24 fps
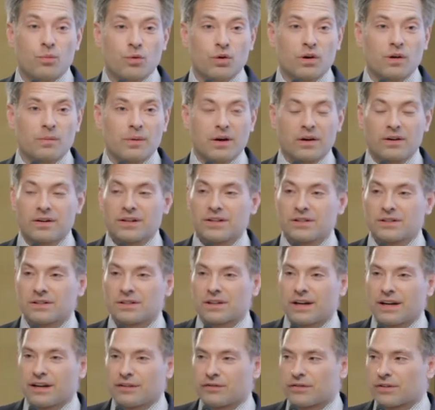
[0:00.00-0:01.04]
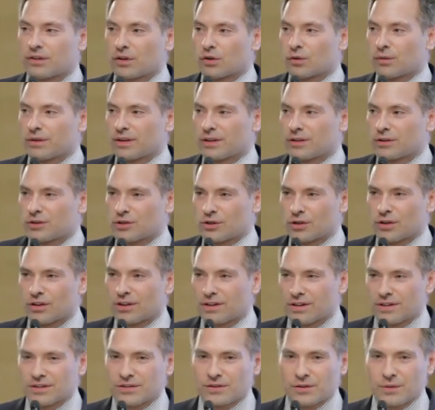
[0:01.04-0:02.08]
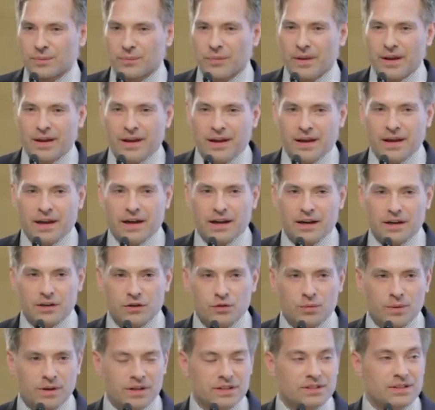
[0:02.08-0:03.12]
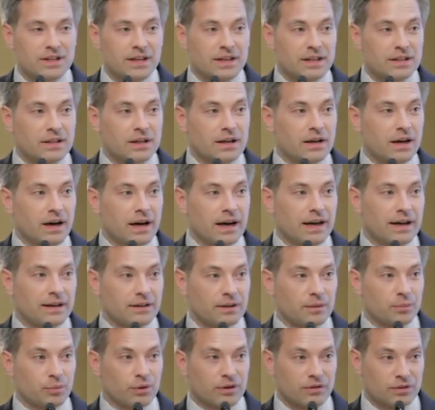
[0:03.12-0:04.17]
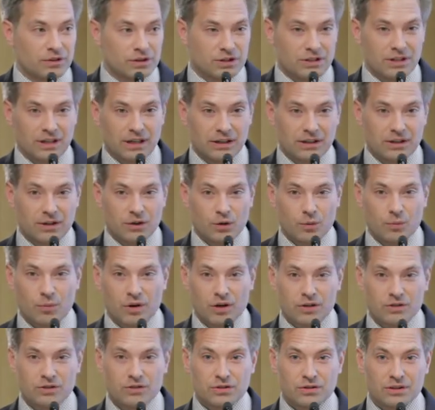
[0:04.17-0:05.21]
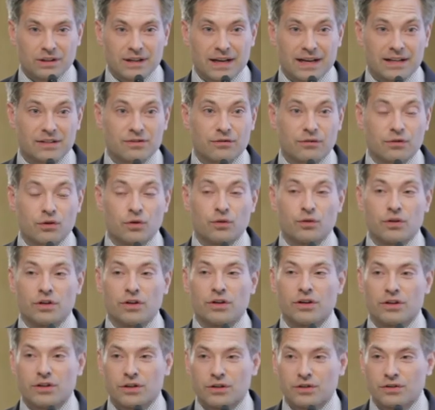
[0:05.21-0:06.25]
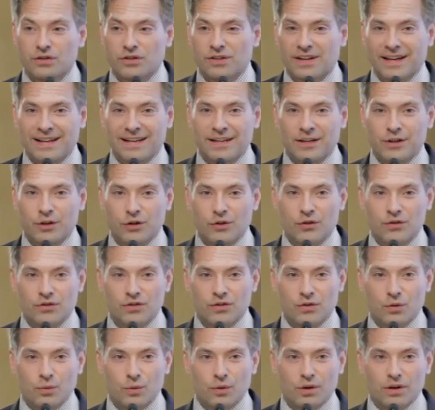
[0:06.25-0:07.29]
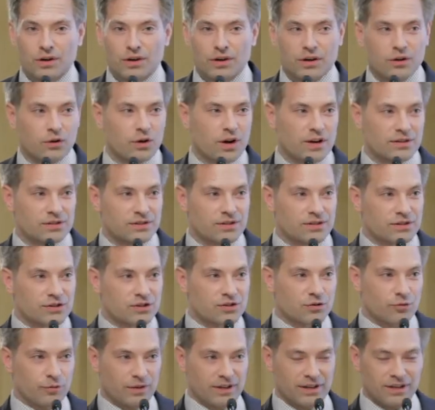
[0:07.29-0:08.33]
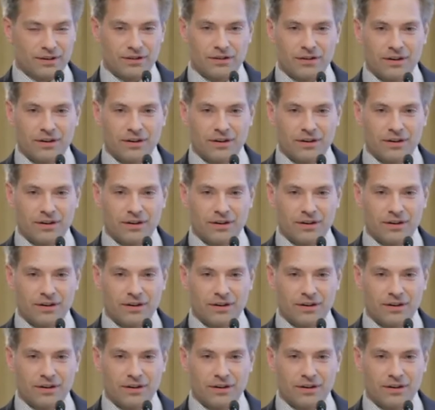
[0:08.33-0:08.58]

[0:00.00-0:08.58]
more about his life and career in journalism. And I just want to say, I had the privilege to get to know Marshall the last few years, and he used to work across the street.